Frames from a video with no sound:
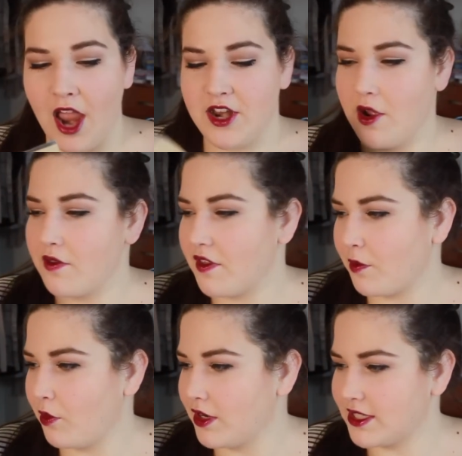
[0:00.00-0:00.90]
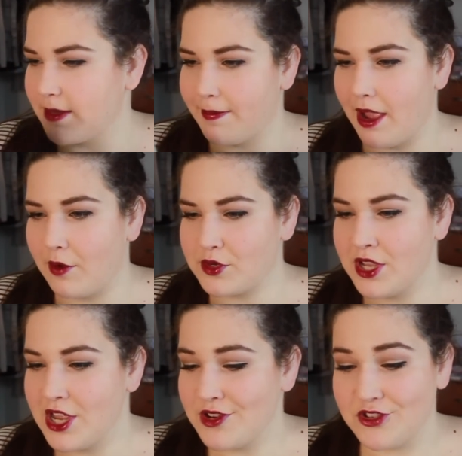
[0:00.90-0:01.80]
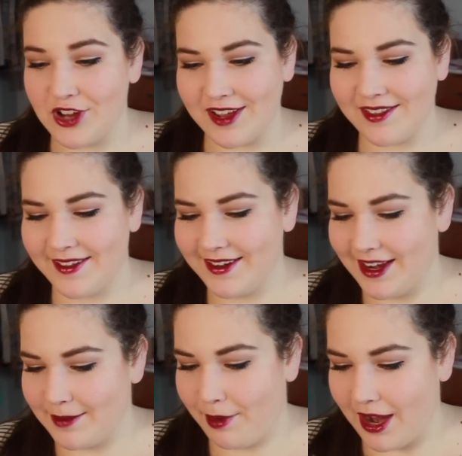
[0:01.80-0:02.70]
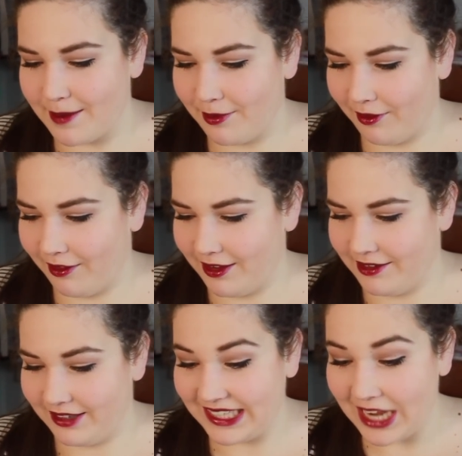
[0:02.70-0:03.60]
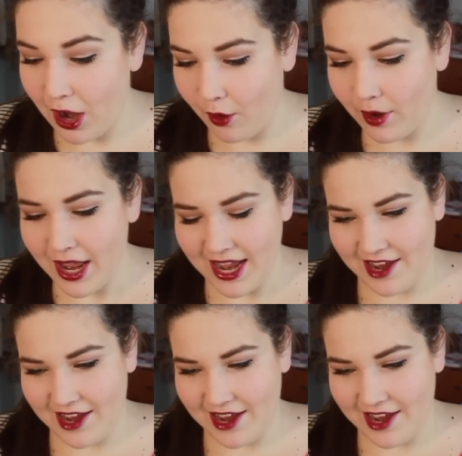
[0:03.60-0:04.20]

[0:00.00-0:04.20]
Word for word: I know this one is about Jason and Piper and Leo